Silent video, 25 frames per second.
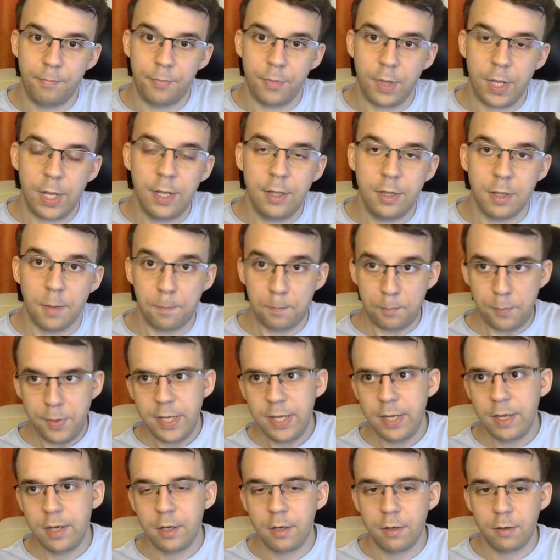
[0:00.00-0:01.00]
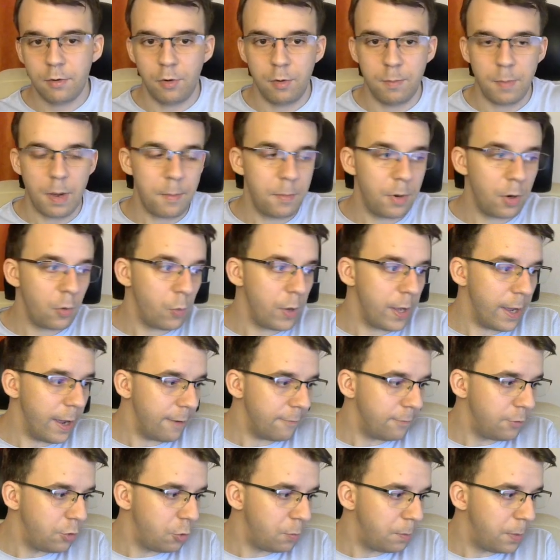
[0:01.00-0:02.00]
in the ping. Remember, we
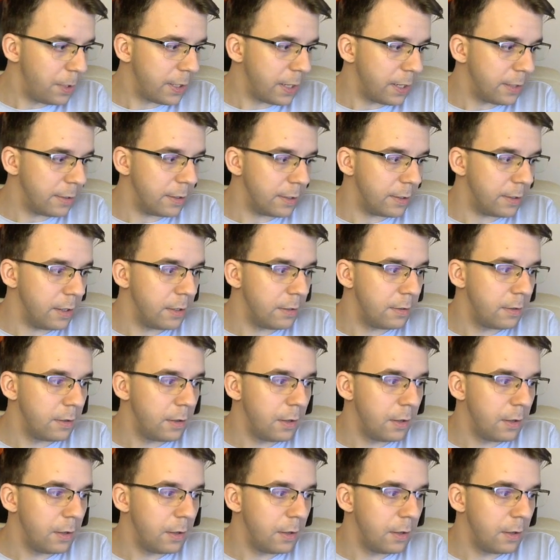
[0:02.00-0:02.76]
have duplicated it